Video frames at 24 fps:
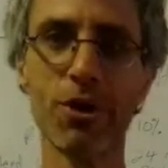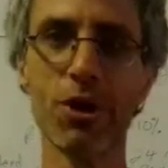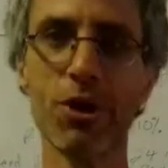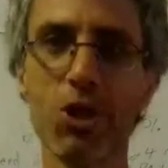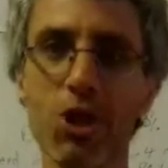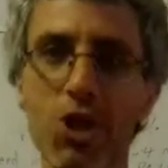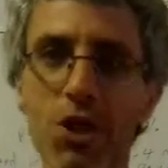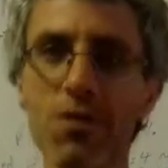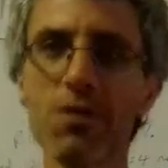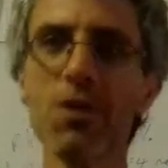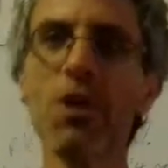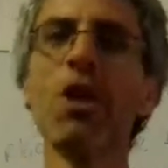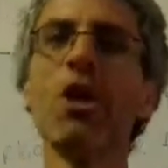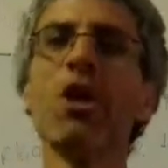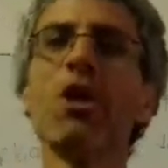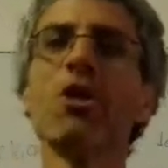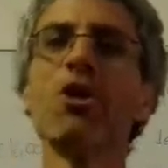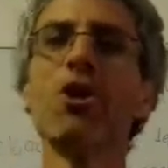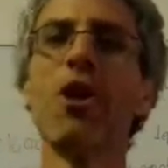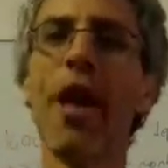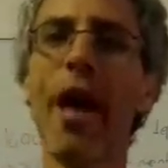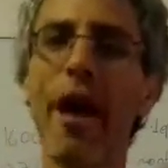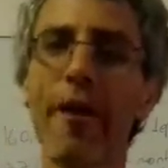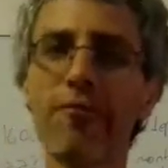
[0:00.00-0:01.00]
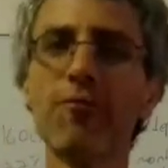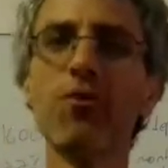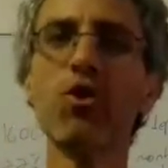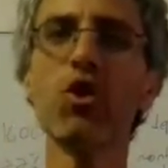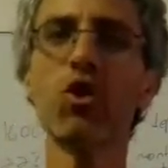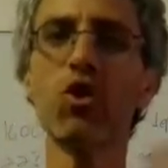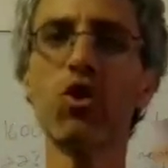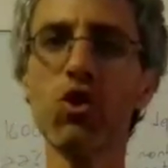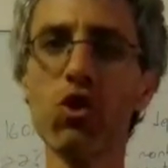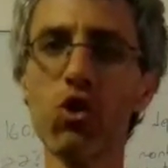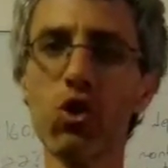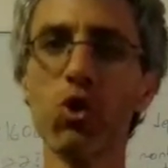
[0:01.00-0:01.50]
purchase, you have to
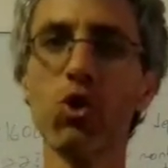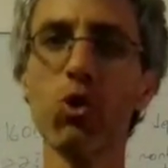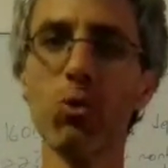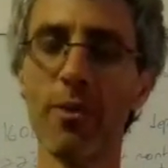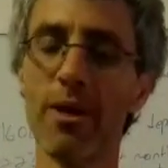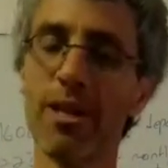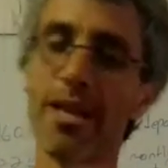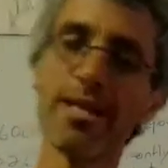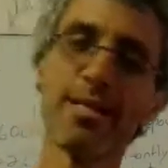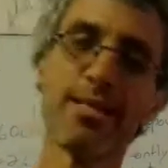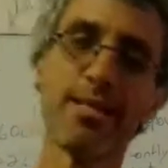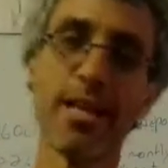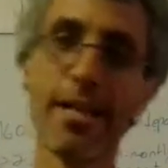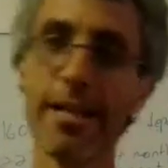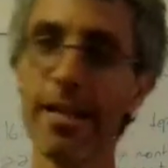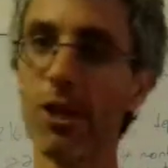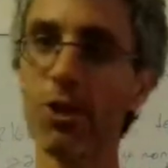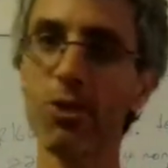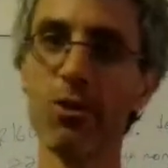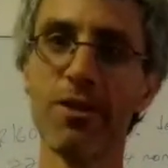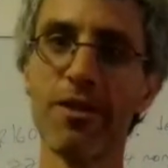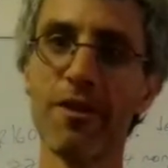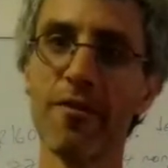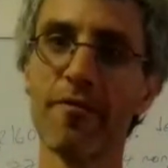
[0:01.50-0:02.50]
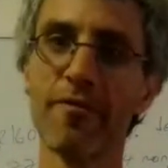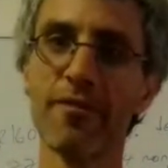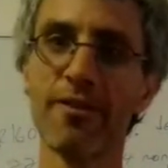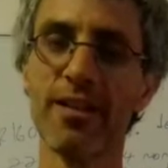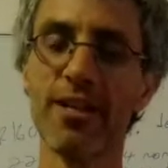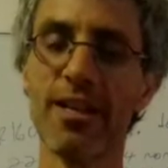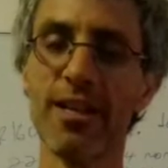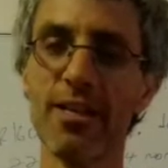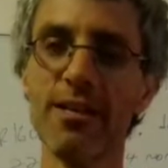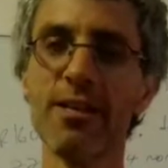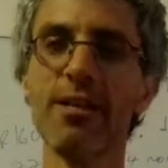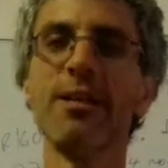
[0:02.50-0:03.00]
assume, unless they tell you
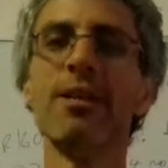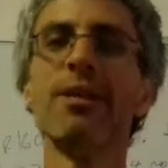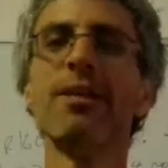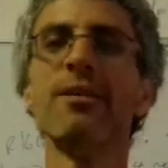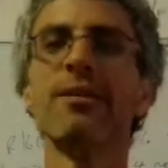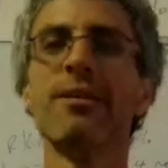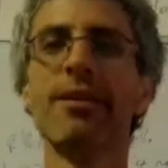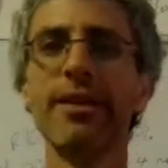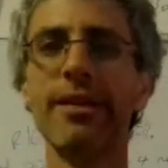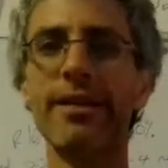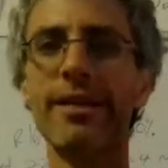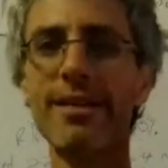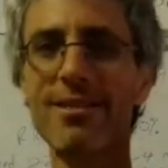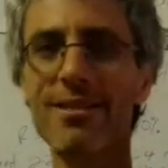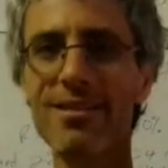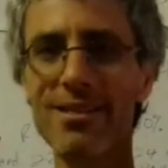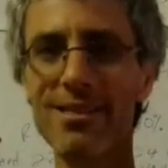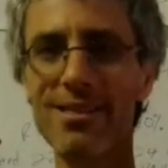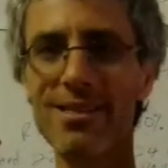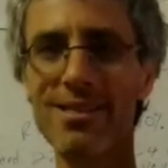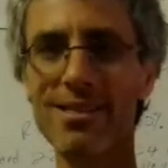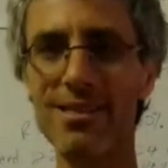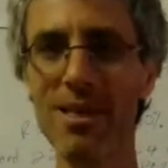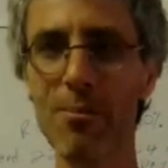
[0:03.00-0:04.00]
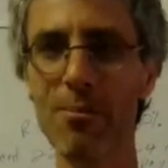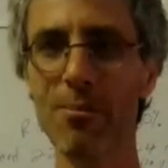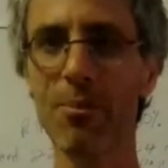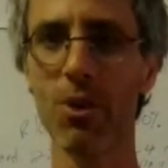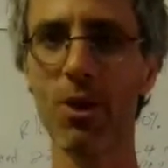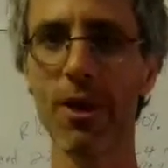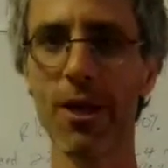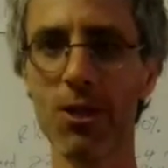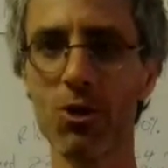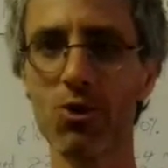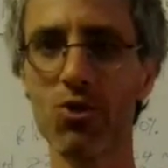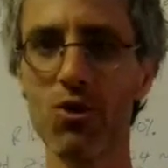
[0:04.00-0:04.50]
differently, that it's
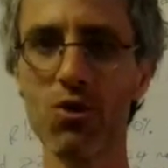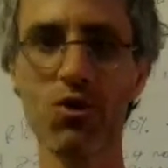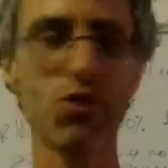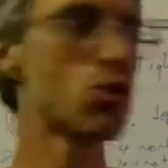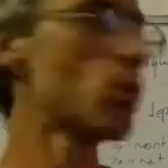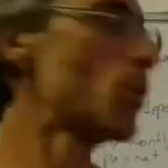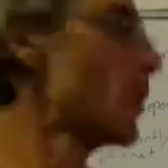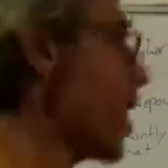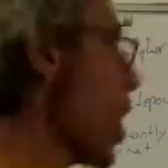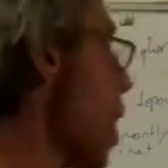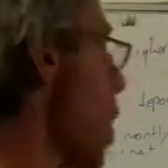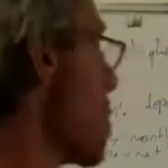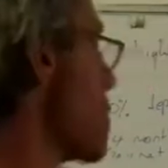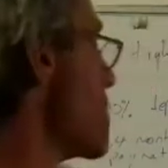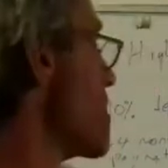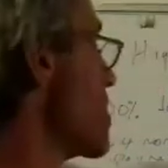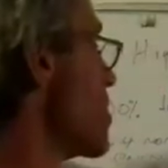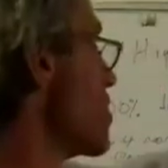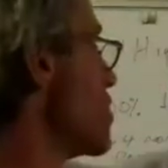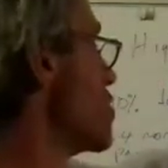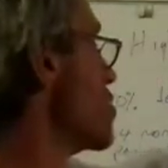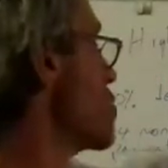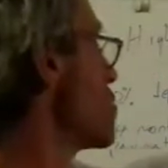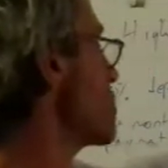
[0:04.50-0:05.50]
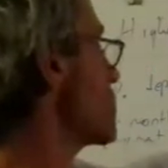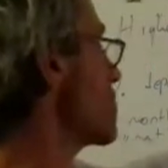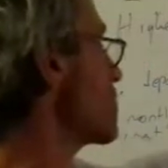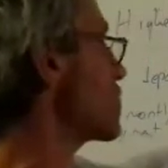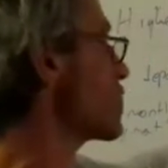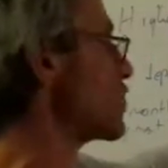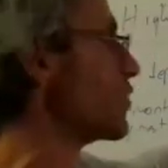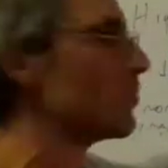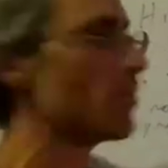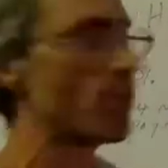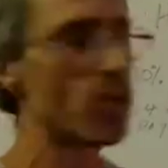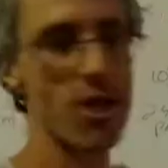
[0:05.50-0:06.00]
simple interest. So we're only going to use
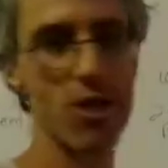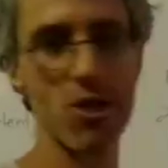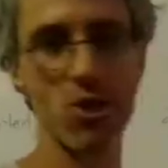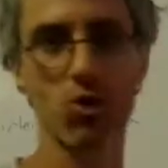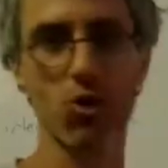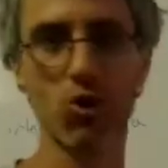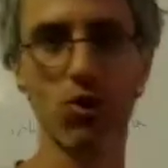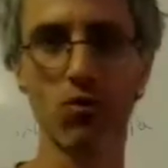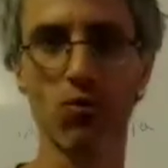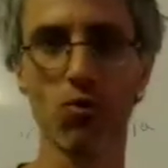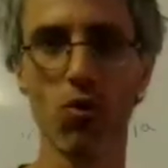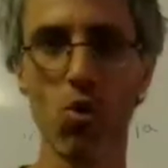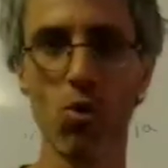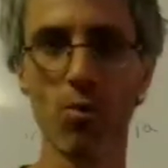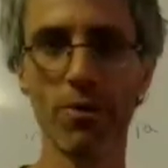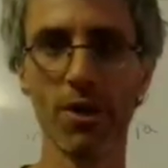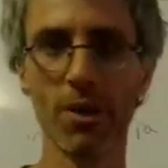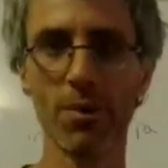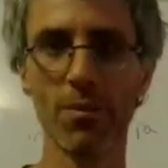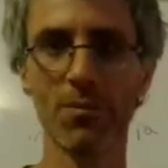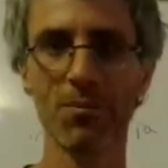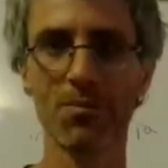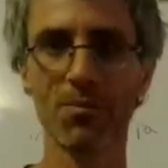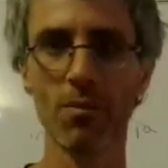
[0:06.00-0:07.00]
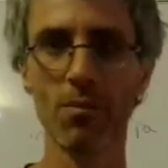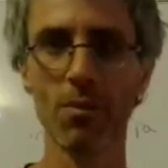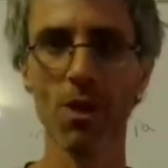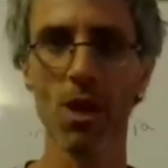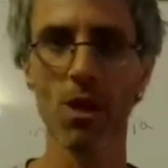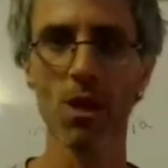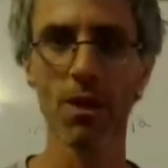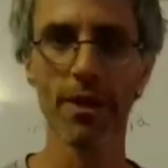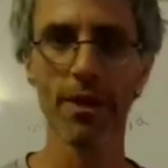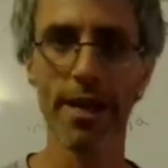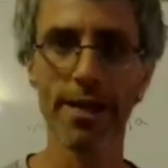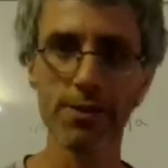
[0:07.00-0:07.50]
the simple interest formula.
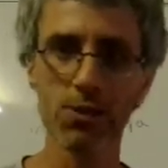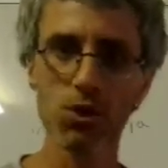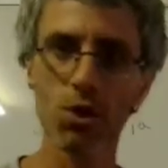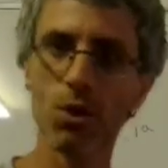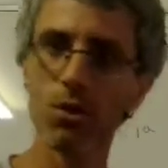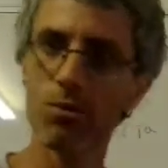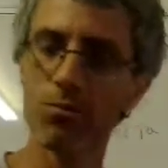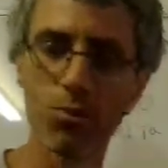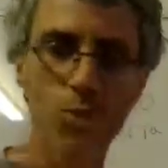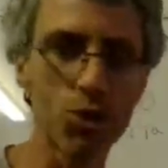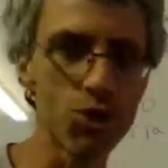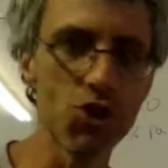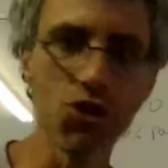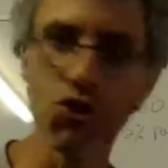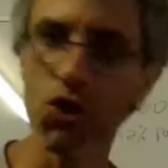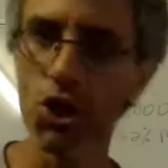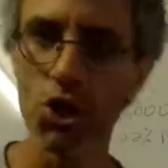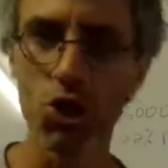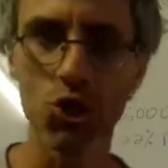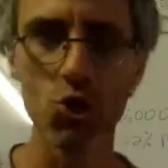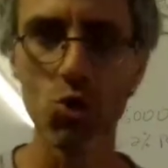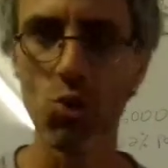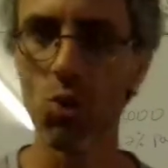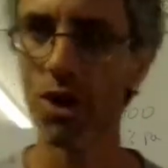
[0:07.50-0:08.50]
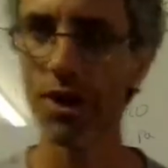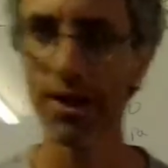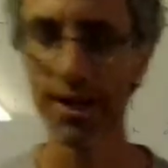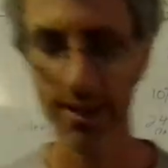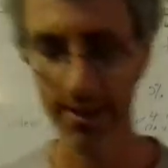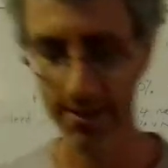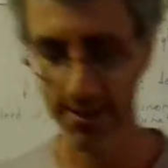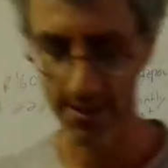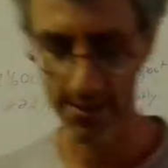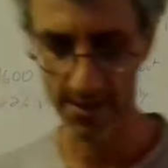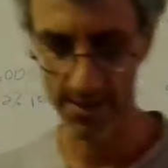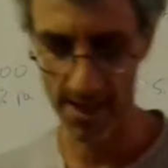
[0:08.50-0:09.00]
Okay, so we're just going to do one
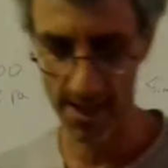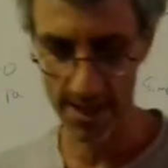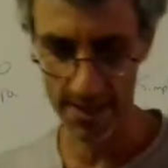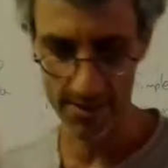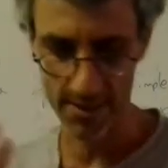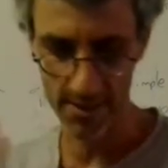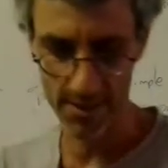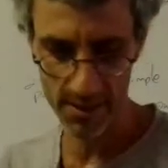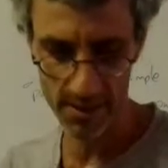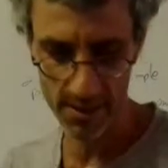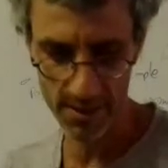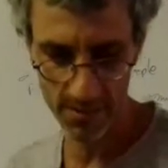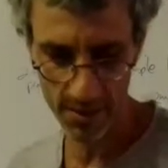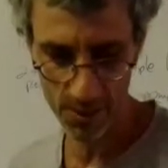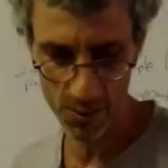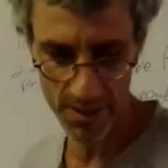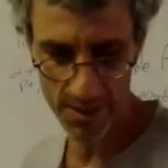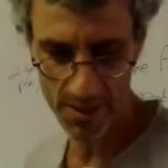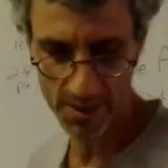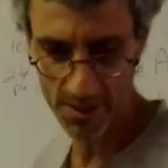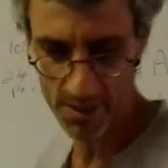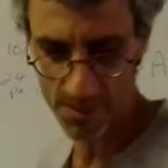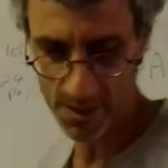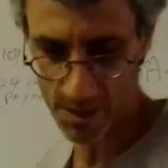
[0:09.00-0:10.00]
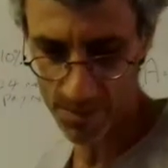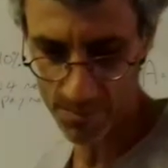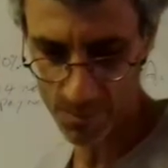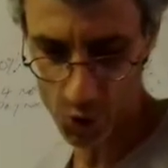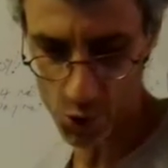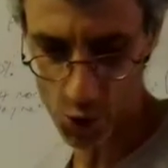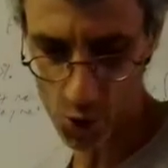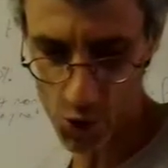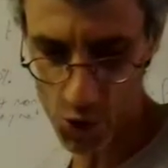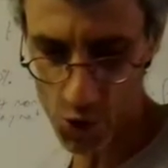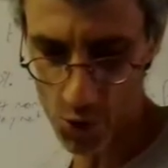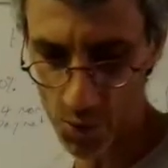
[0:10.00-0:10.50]
exercise. The rest, I'm
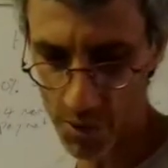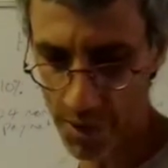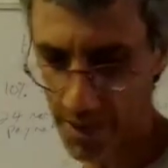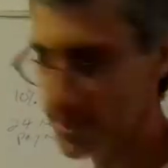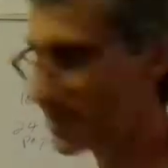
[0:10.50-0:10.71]
sure you'll